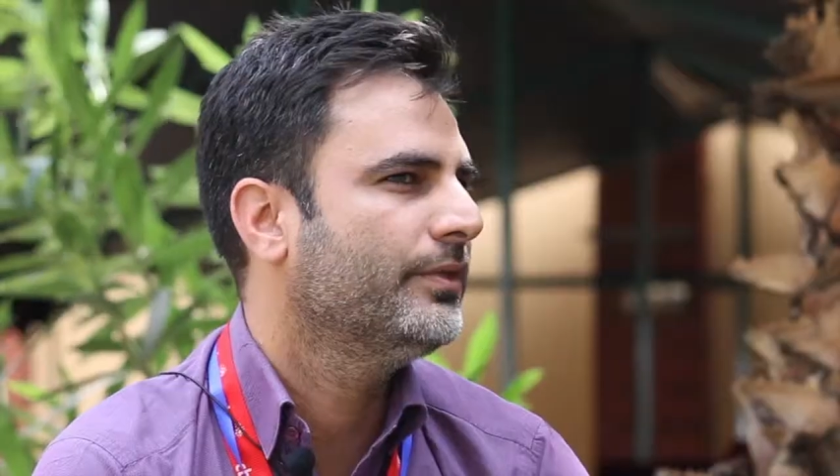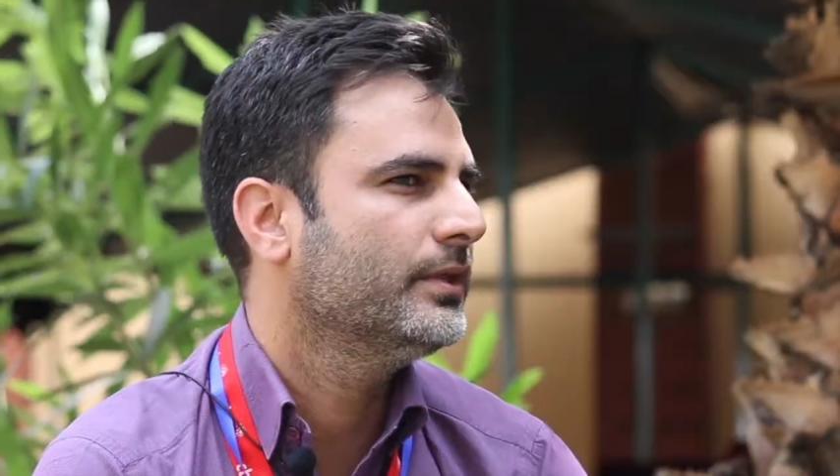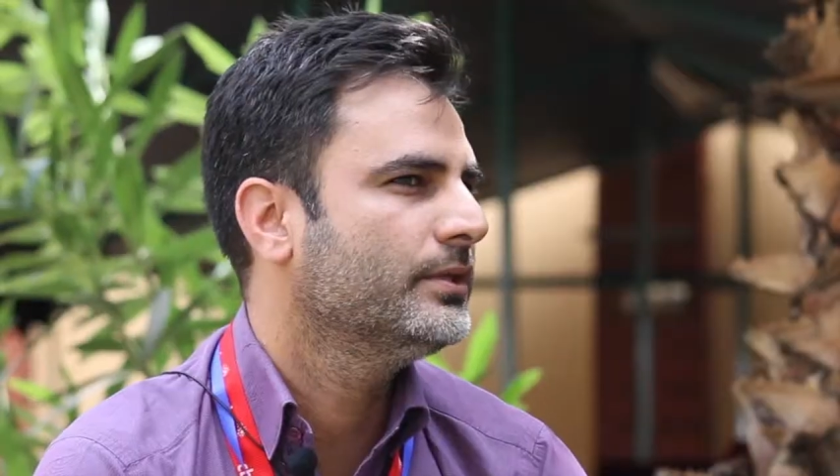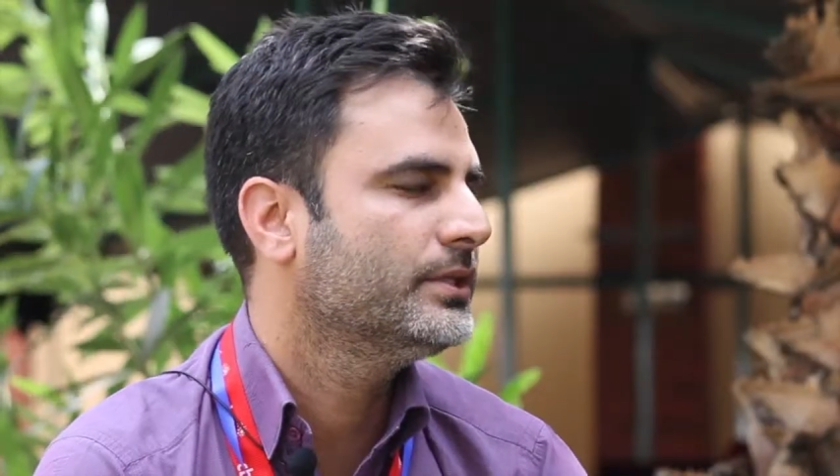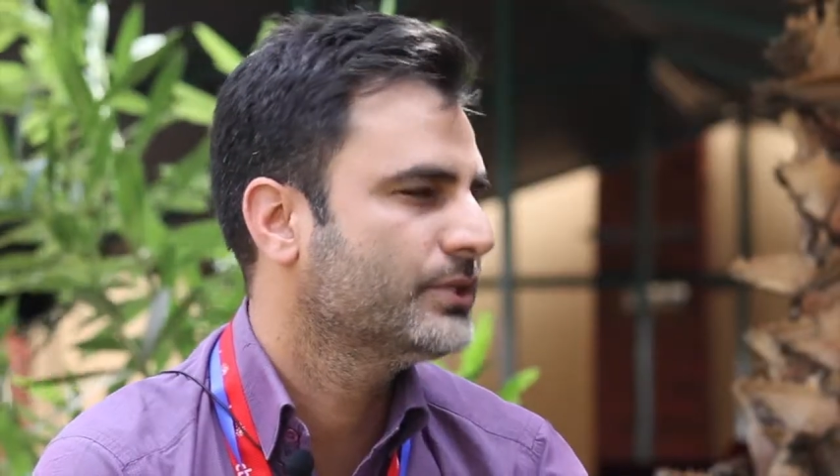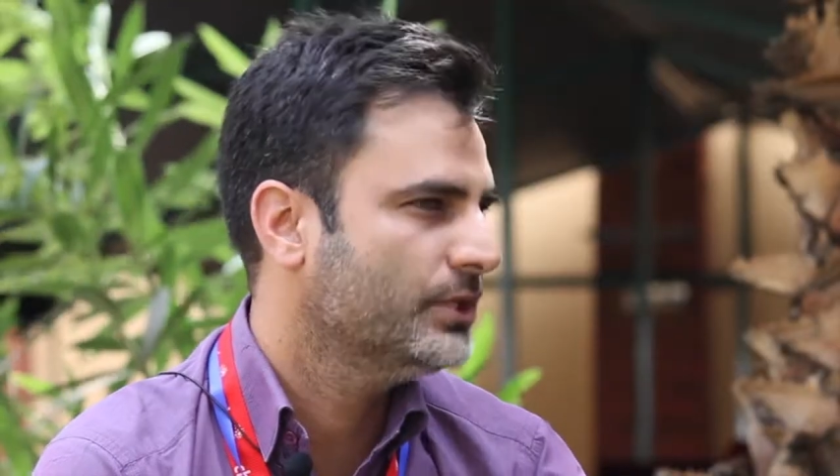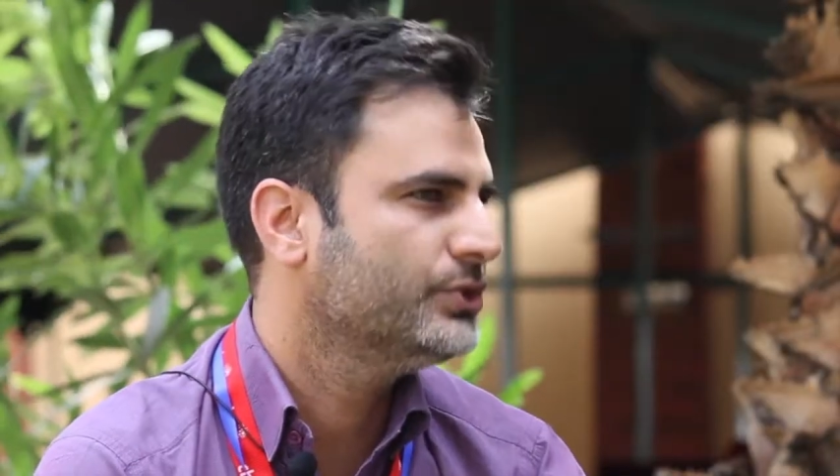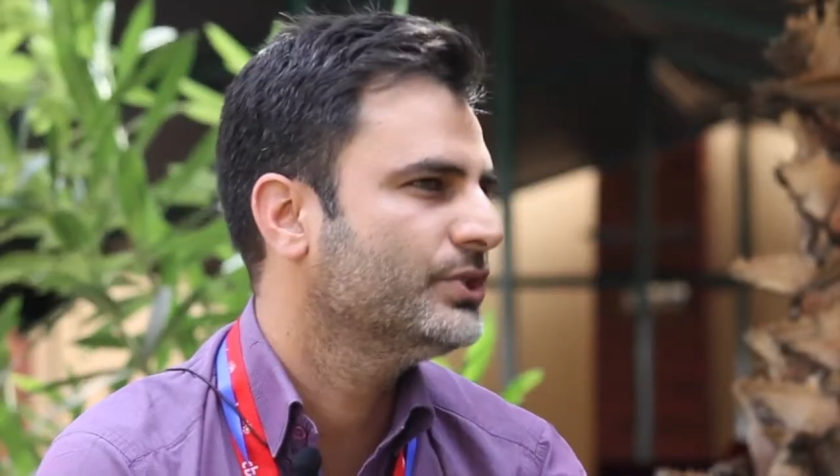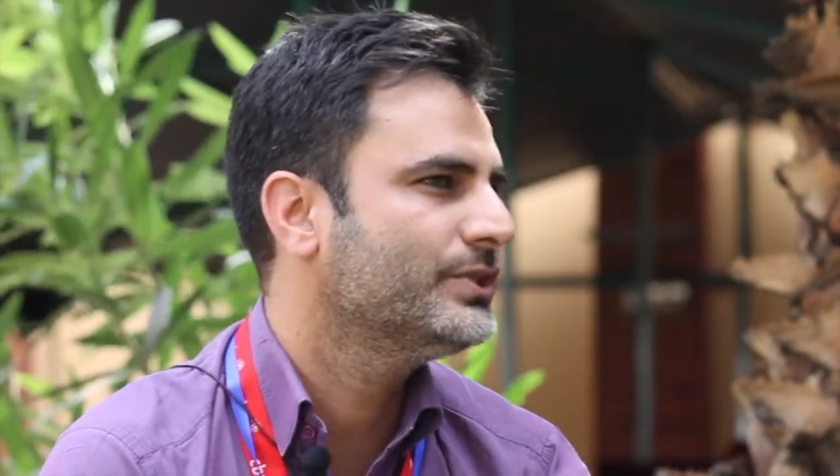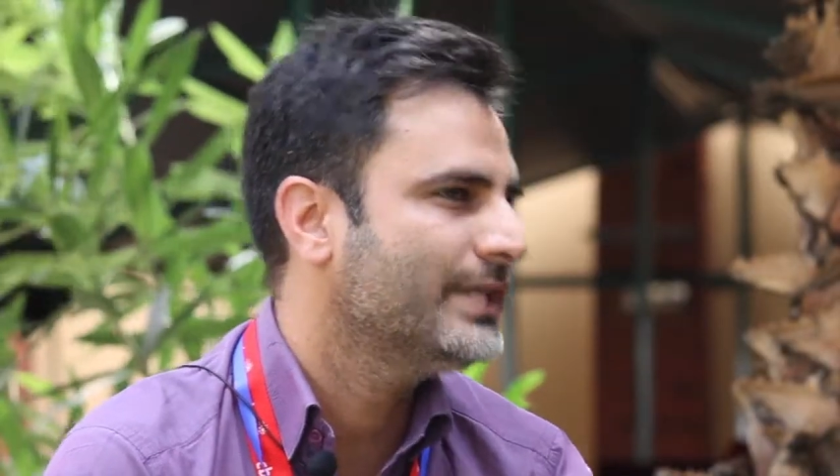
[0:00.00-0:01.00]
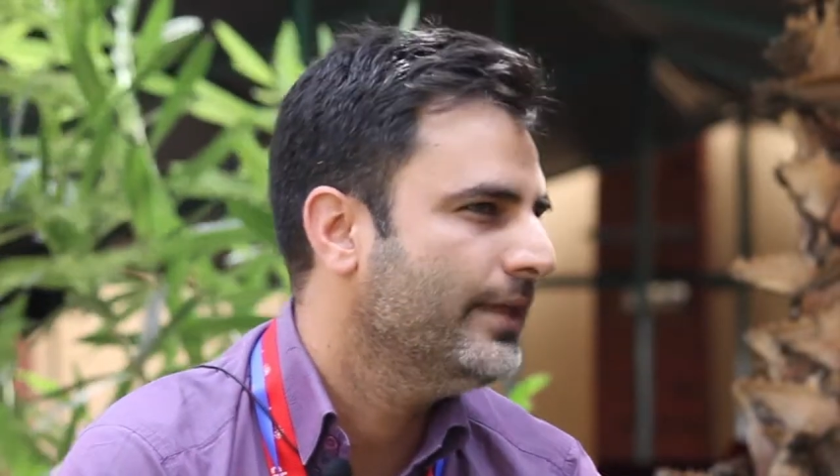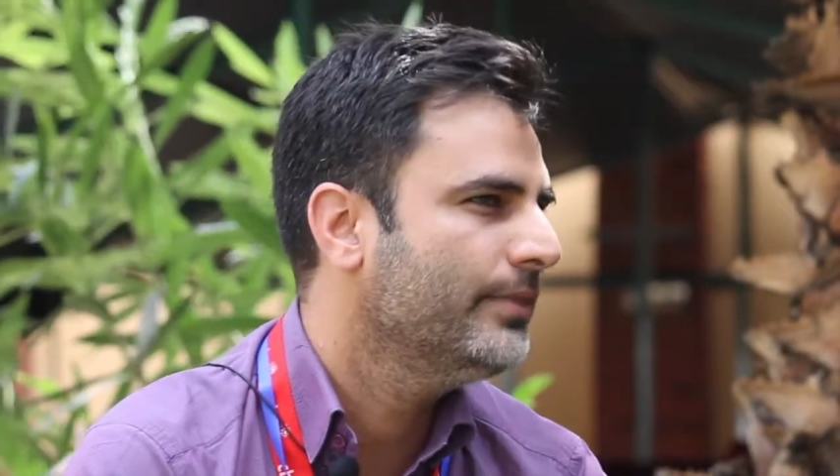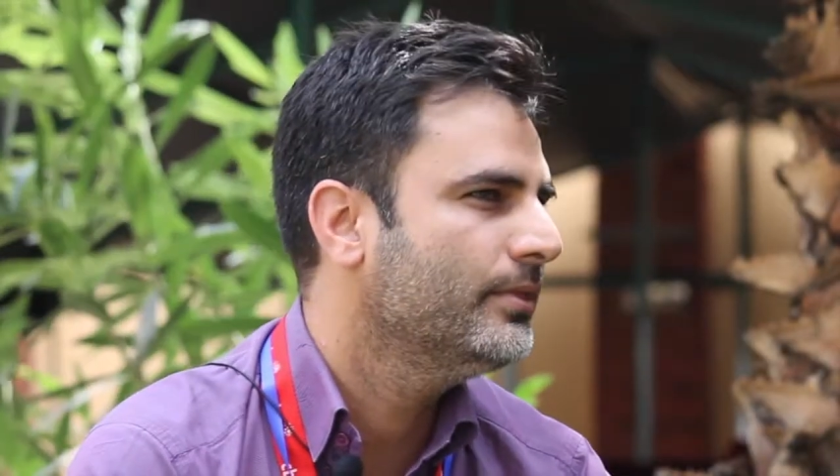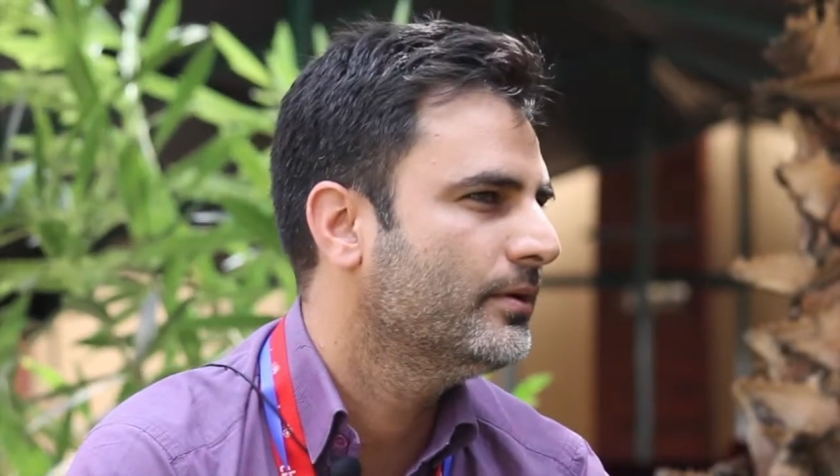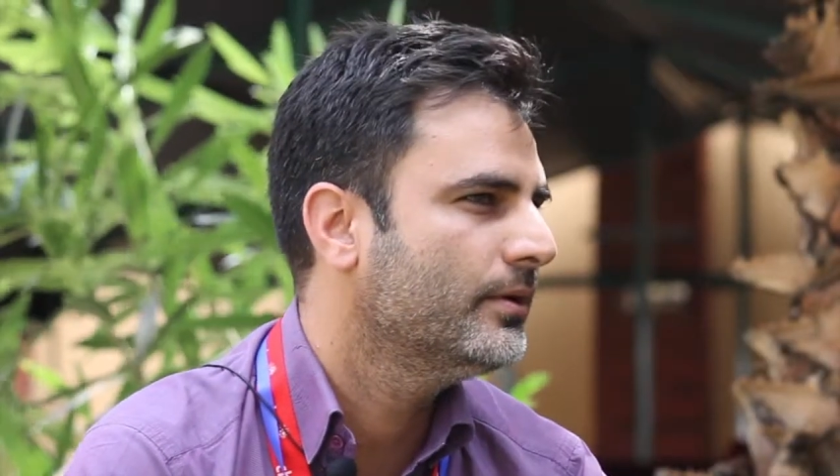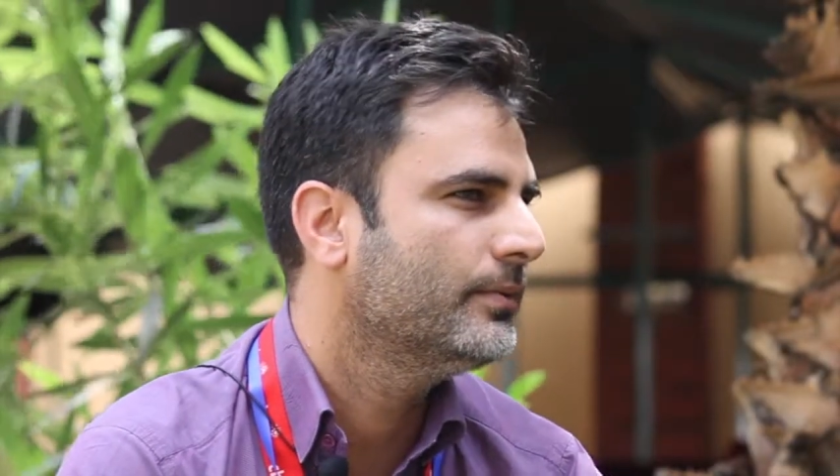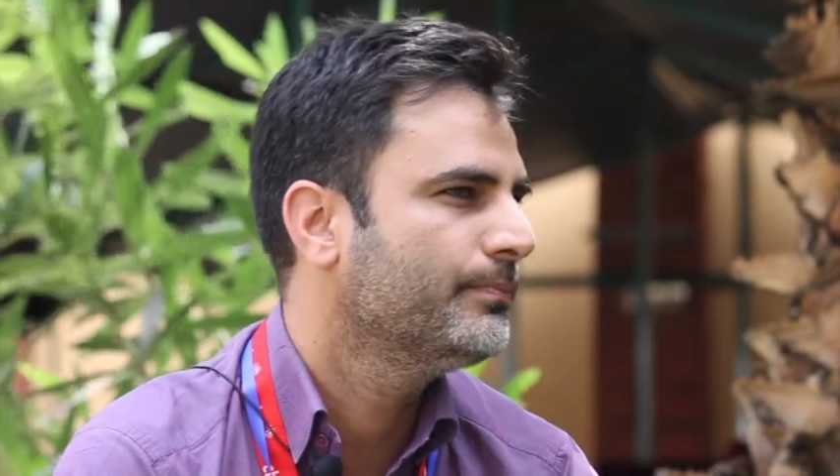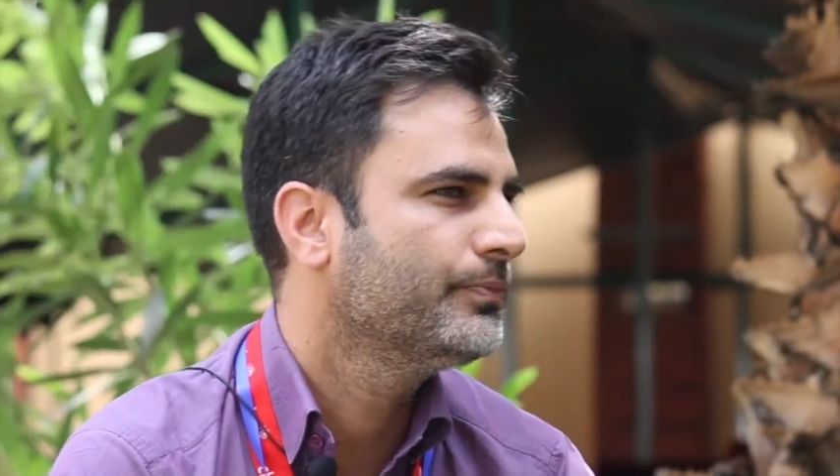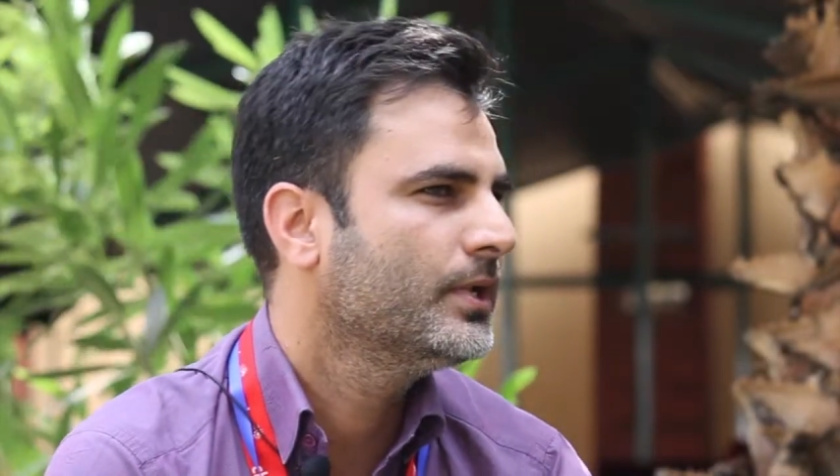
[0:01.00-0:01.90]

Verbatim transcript: I think the discussions in the,